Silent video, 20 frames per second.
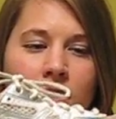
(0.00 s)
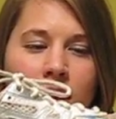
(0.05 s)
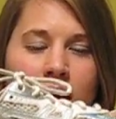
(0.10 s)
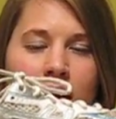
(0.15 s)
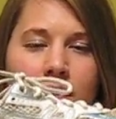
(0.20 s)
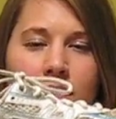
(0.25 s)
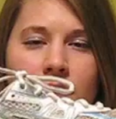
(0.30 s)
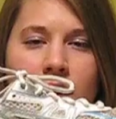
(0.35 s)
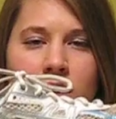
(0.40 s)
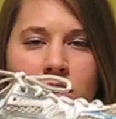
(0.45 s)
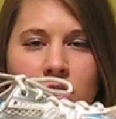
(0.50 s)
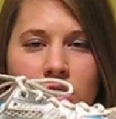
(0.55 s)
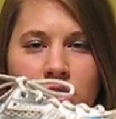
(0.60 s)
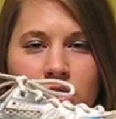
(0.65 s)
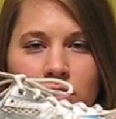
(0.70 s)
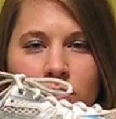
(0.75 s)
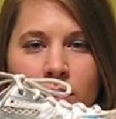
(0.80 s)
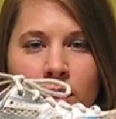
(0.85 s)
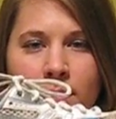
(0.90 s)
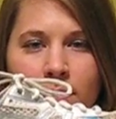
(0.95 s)
Like if I touch
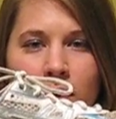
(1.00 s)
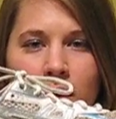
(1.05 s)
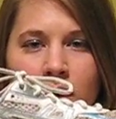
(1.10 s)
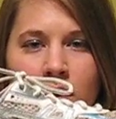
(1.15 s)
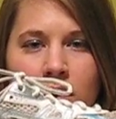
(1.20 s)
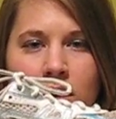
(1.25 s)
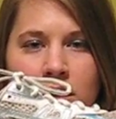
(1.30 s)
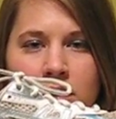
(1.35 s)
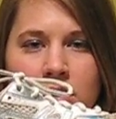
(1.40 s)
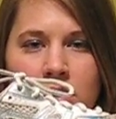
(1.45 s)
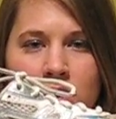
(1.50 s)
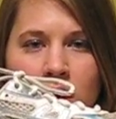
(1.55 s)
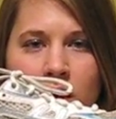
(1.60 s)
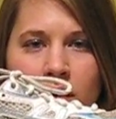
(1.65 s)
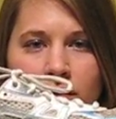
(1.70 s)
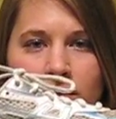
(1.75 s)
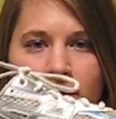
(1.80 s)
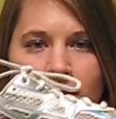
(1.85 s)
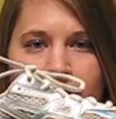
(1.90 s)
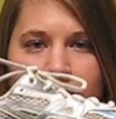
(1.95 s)
the white part, it's
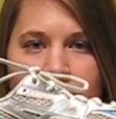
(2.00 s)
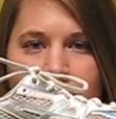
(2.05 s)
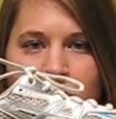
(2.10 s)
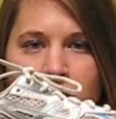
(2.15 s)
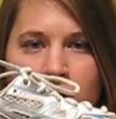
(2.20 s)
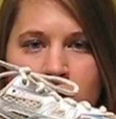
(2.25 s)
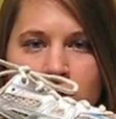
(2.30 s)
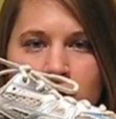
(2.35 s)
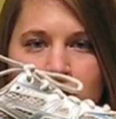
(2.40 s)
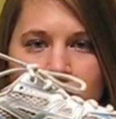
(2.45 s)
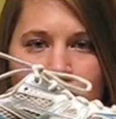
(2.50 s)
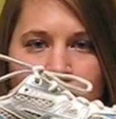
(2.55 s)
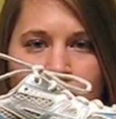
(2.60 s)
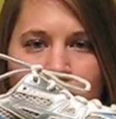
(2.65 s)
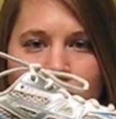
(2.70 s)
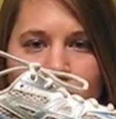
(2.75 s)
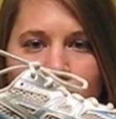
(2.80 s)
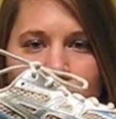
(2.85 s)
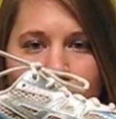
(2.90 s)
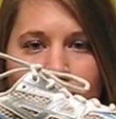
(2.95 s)
soft, but if I touch
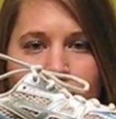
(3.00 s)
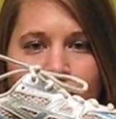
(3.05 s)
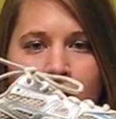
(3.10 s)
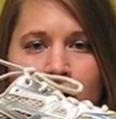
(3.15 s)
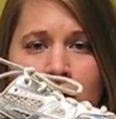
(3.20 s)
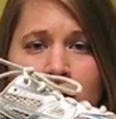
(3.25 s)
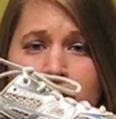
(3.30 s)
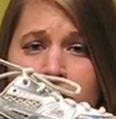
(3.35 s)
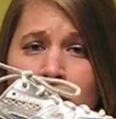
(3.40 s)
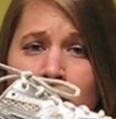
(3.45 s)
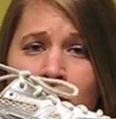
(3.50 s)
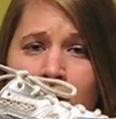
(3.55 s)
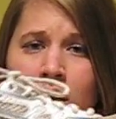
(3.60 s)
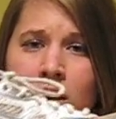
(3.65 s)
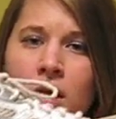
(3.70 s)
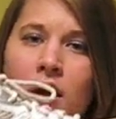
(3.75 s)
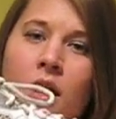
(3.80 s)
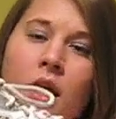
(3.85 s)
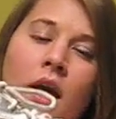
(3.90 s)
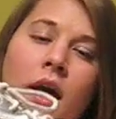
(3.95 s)
the gray part, it's hard.
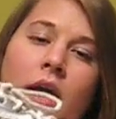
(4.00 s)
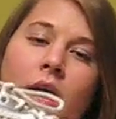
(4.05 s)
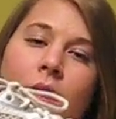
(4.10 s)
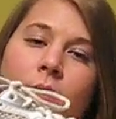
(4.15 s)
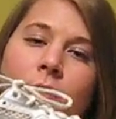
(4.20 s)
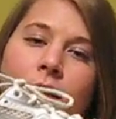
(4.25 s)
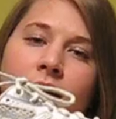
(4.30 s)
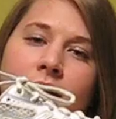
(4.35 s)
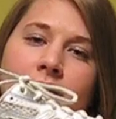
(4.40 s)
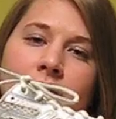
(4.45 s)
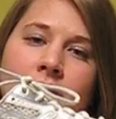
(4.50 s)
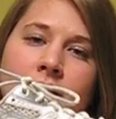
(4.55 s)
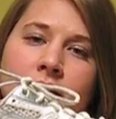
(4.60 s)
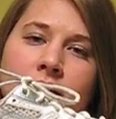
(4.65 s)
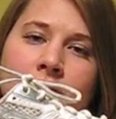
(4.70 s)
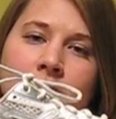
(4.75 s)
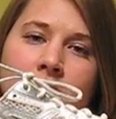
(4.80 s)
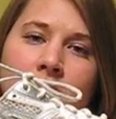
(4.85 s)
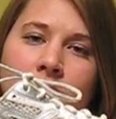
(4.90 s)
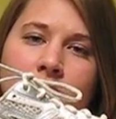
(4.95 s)
And what it does
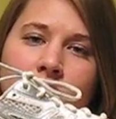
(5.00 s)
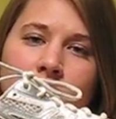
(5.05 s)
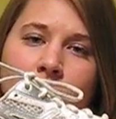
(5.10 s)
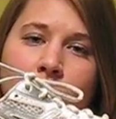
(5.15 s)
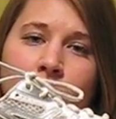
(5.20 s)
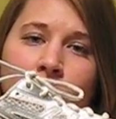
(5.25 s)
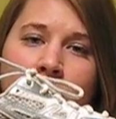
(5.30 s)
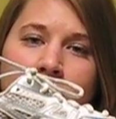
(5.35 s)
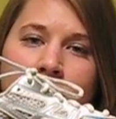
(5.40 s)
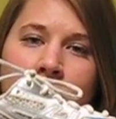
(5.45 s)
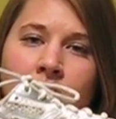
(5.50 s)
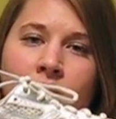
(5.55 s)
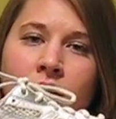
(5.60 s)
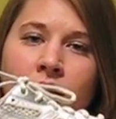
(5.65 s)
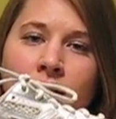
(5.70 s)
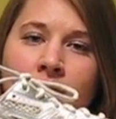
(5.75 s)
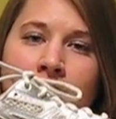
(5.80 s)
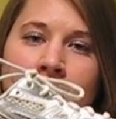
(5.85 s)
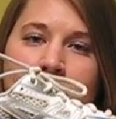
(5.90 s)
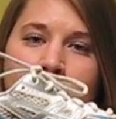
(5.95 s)
is it gives support to your
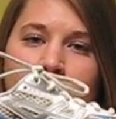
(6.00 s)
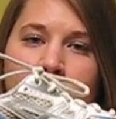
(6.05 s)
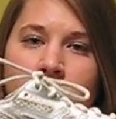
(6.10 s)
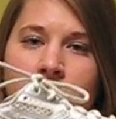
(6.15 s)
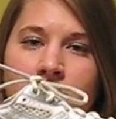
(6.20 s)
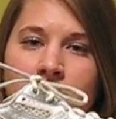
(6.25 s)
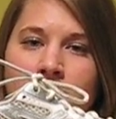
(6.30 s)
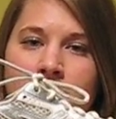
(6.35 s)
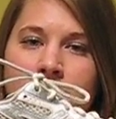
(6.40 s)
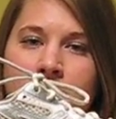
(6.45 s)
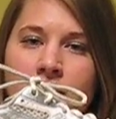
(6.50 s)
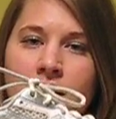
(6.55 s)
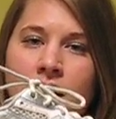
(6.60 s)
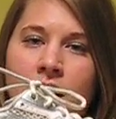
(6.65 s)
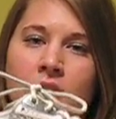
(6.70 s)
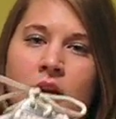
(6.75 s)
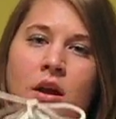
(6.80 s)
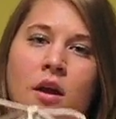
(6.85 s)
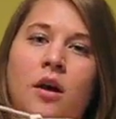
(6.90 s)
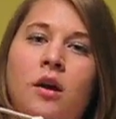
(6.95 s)
legs and your shins,
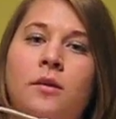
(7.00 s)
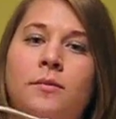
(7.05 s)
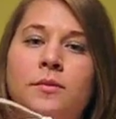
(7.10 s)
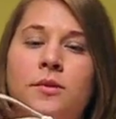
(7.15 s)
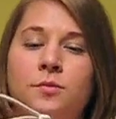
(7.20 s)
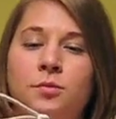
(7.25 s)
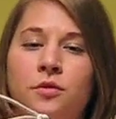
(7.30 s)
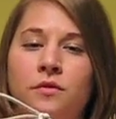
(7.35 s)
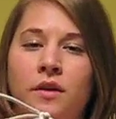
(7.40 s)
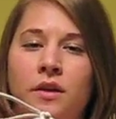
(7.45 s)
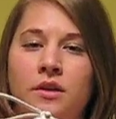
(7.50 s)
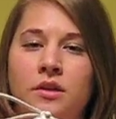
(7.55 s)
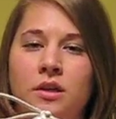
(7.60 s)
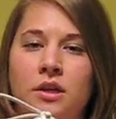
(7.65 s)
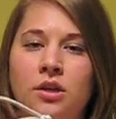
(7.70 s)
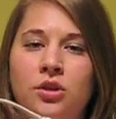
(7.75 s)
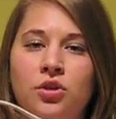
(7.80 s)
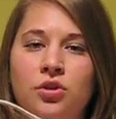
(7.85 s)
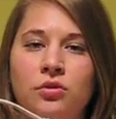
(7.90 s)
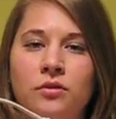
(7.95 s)
and it helps prevent
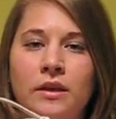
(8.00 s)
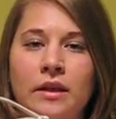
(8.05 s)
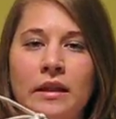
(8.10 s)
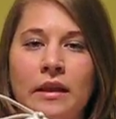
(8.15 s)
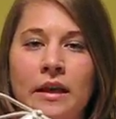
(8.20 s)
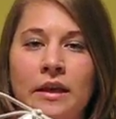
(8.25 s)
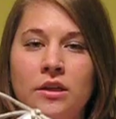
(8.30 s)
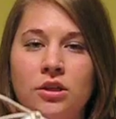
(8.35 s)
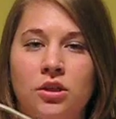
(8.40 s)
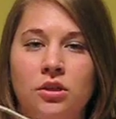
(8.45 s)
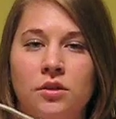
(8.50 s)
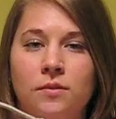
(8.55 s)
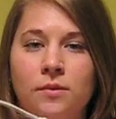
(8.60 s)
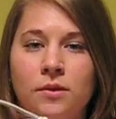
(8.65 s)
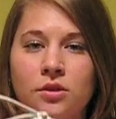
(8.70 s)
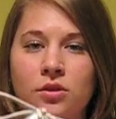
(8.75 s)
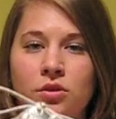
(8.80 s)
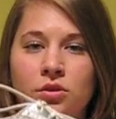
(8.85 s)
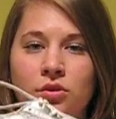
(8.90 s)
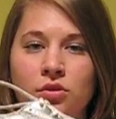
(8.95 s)
injury like shin
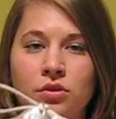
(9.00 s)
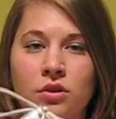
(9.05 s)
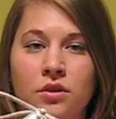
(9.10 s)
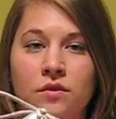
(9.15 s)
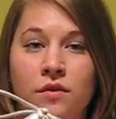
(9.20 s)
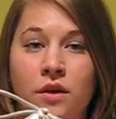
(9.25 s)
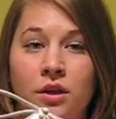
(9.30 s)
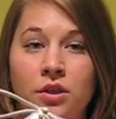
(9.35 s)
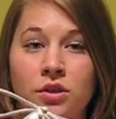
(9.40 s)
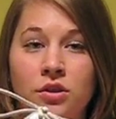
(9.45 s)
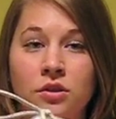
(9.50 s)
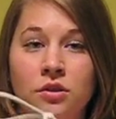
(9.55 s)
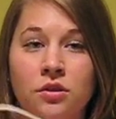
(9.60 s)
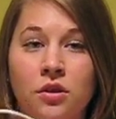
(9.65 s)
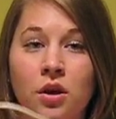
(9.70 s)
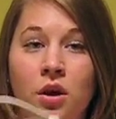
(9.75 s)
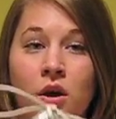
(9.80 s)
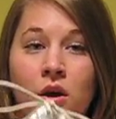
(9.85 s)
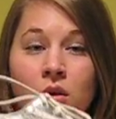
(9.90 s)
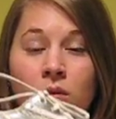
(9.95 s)
splints or stress fractures,
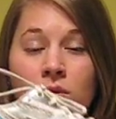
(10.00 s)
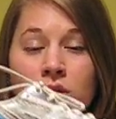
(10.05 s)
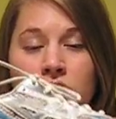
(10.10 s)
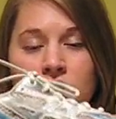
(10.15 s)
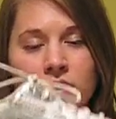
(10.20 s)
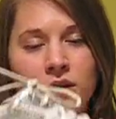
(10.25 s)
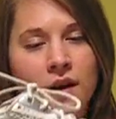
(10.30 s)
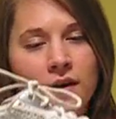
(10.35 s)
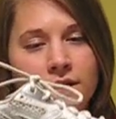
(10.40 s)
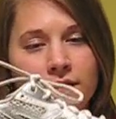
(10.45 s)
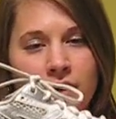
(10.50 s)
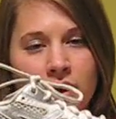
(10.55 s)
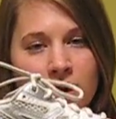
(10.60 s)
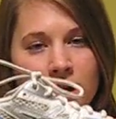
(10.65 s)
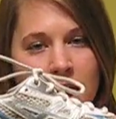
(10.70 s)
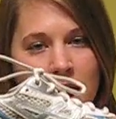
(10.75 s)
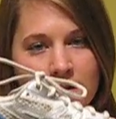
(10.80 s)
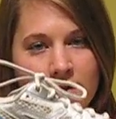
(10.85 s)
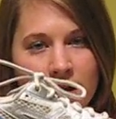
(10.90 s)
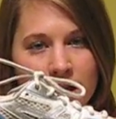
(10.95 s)
which are not fun.
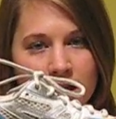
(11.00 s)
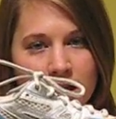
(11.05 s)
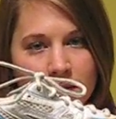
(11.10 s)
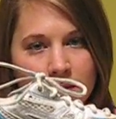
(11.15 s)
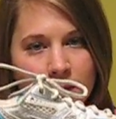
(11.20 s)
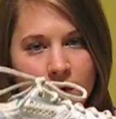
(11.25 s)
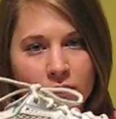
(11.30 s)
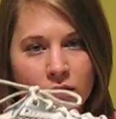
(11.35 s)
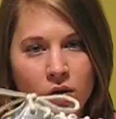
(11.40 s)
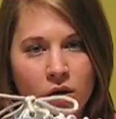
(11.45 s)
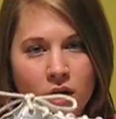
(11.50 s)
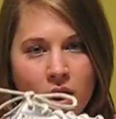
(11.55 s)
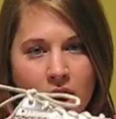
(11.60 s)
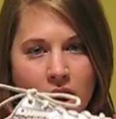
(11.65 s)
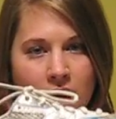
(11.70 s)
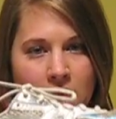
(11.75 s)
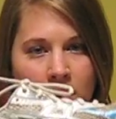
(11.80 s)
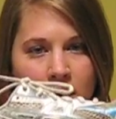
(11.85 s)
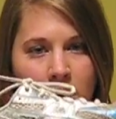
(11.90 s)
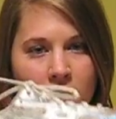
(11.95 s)
I've had them before,
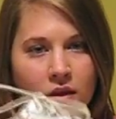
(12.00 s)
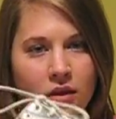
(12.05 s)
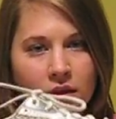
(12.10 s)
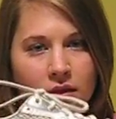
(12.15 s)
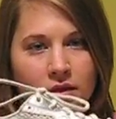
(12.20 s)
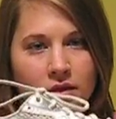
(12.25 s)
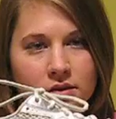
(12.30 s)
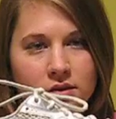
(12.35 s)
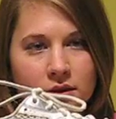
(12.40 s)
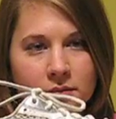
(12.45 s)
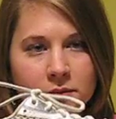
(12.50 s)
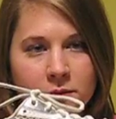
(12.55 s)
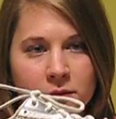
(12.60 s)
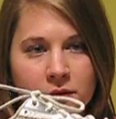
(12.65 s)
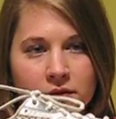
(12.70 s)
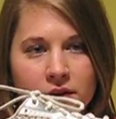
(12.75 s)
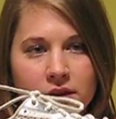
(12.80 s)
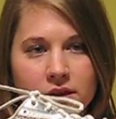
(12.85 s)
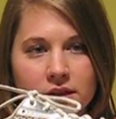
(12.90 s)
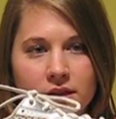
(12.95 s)
and this helps
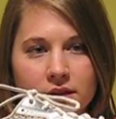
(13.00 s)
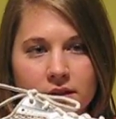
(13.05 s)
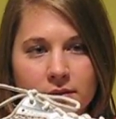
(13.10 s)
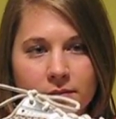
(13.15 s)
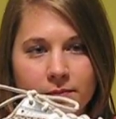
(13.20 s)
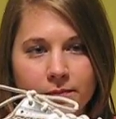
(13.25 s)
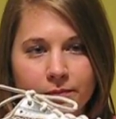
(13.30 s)
prevent it.